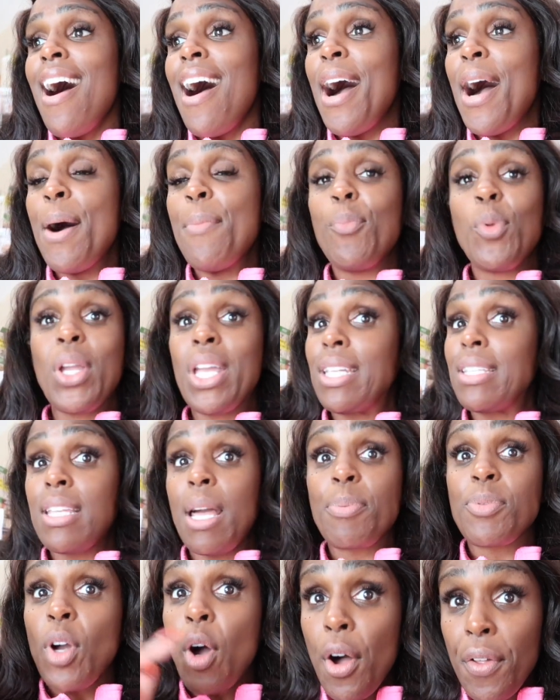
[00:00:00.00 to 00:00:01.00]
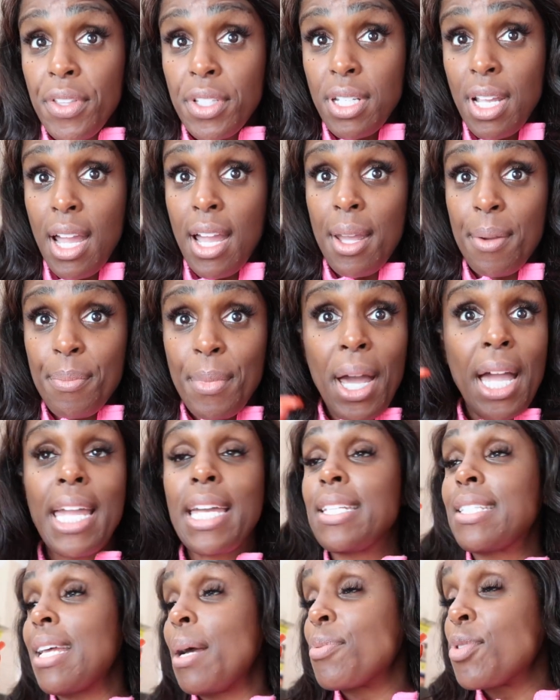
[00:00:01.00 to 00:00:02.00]
um, we get stopped all the time. I
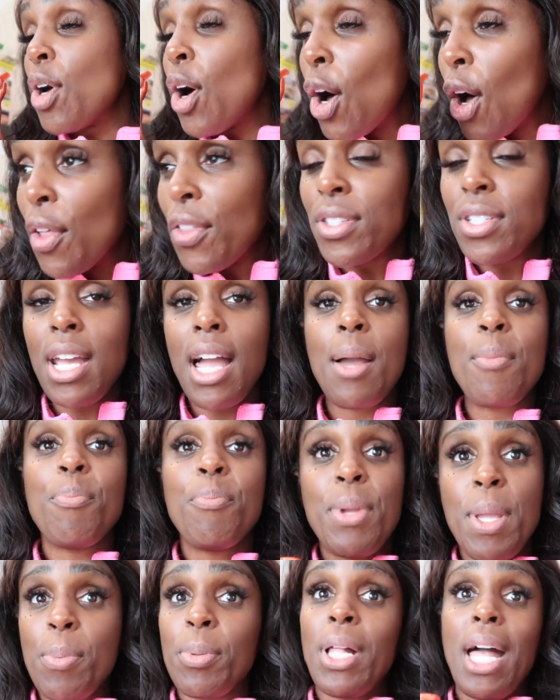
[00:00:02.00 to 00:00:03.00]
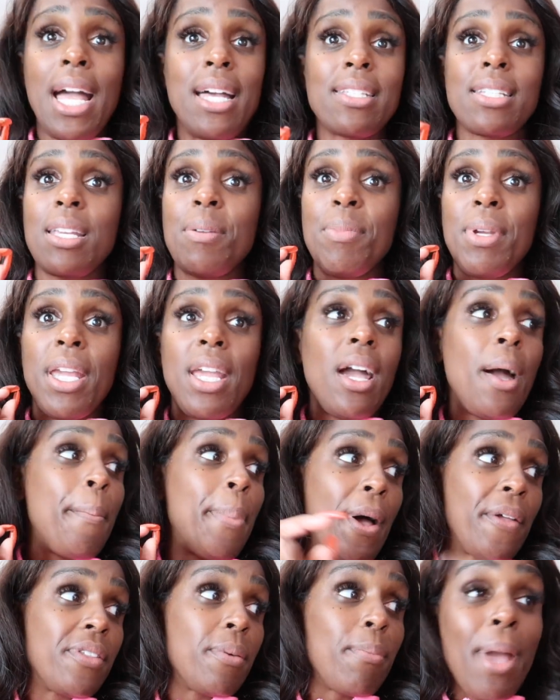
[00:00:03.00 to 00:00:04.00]
get stopped all the time, people asking me
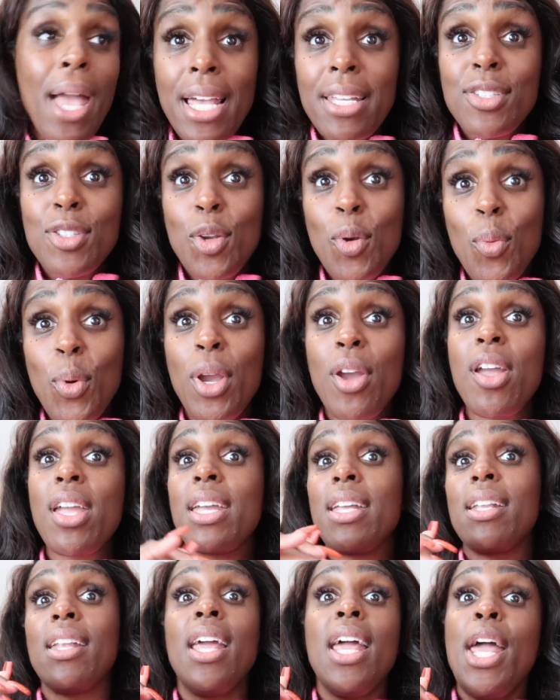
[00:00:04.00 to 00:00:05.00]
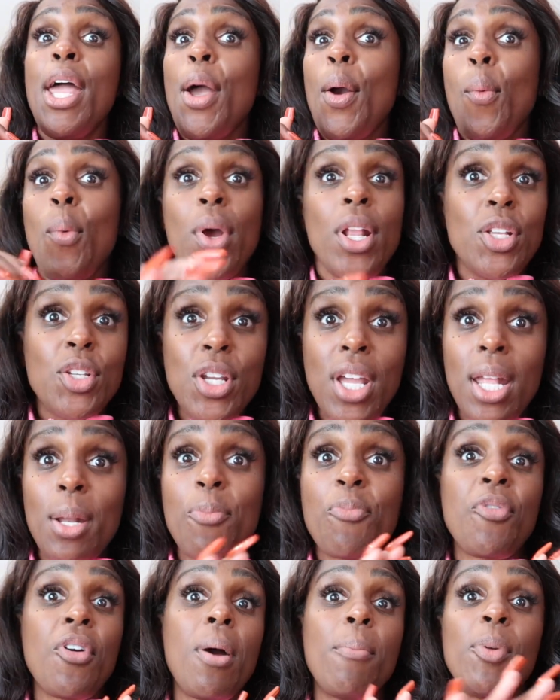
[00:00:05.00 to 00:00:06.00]
about the mask they're wearing and where did you get
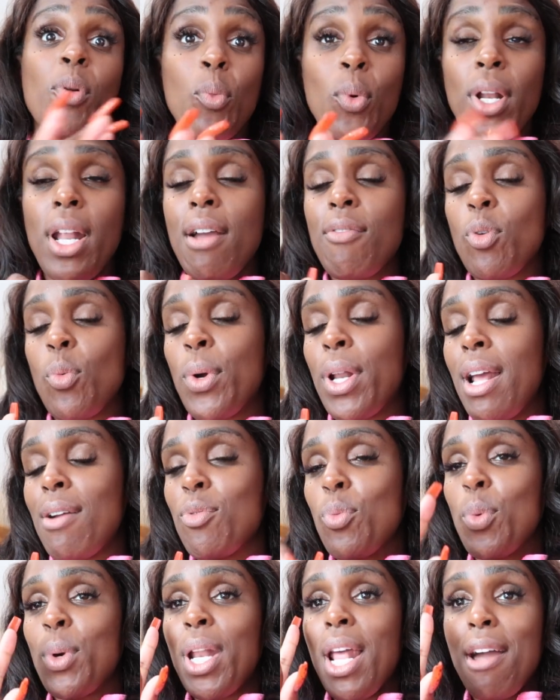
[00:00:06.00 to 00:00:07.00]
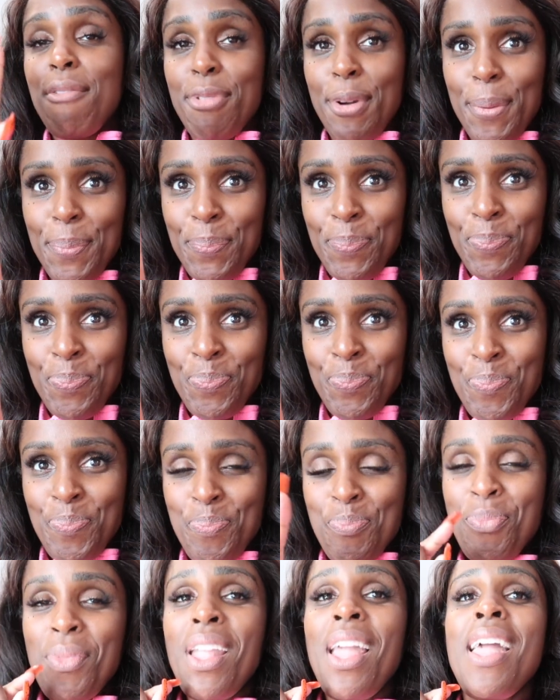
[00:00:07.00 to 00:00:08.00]
them from and whatever, whatever, whatever.
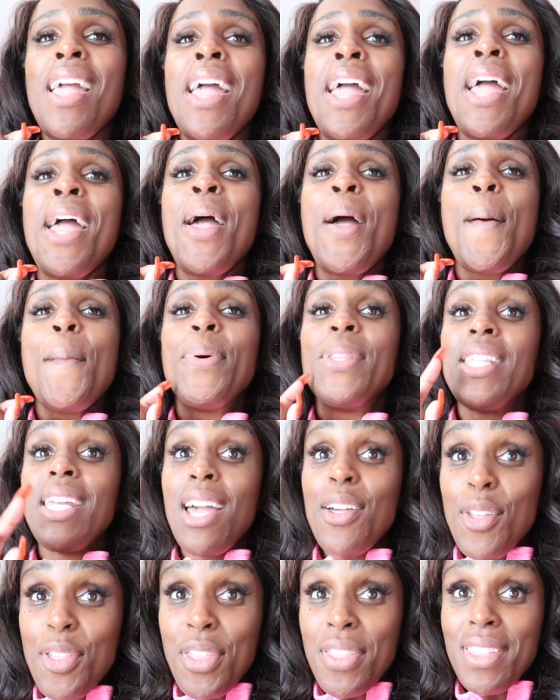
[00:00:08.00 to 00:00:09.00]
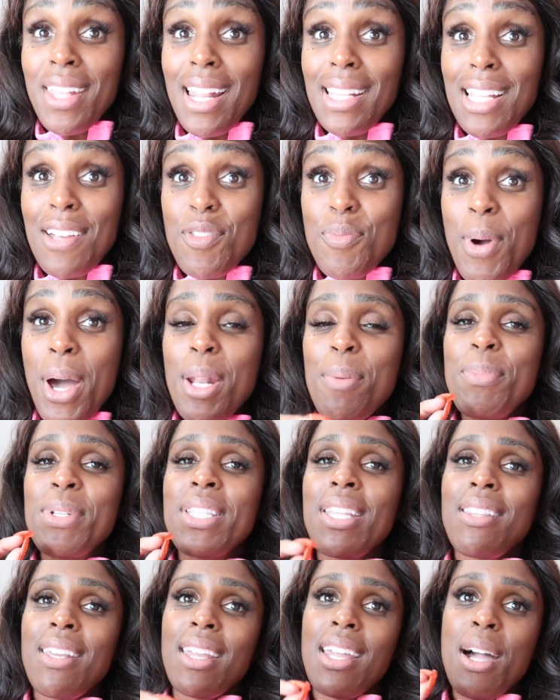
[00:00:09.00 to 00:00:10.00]
But the other thing that I love about them
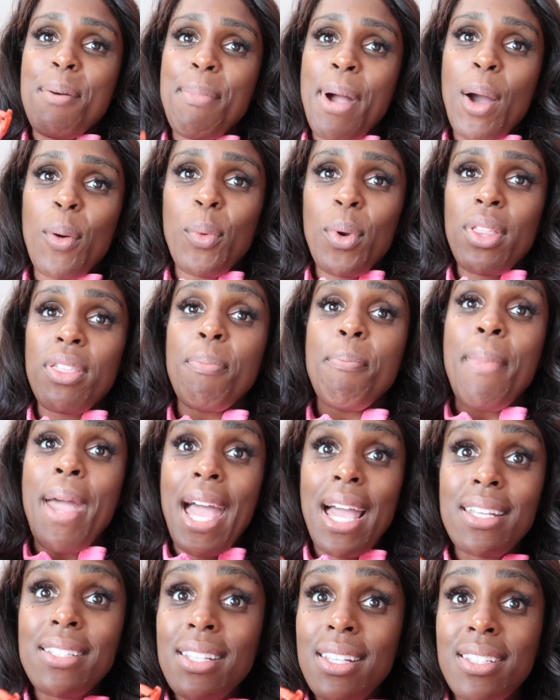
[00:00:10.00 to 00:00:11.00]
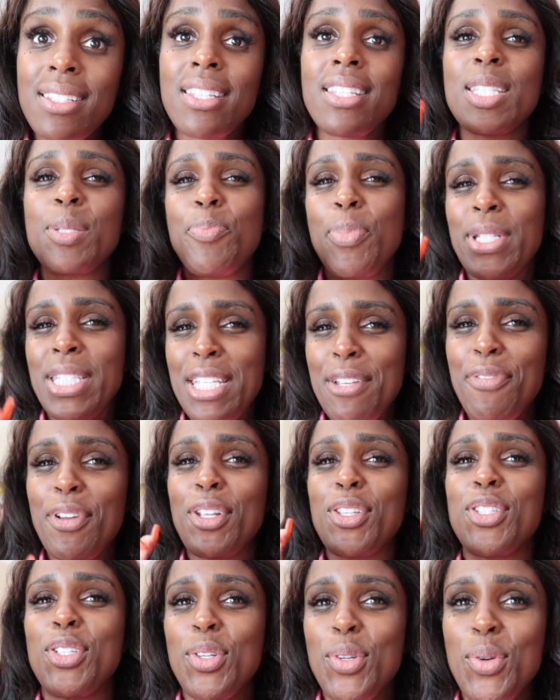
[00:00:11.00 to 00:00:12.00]
is that they come out with masks
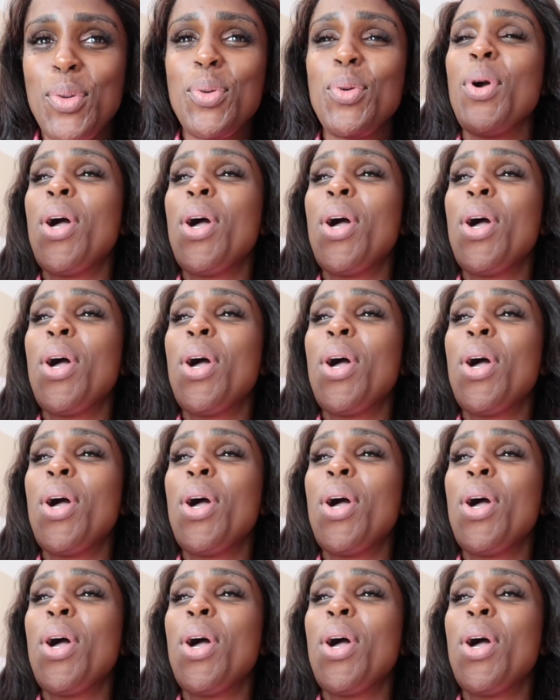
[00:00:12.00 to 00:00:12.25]
specific to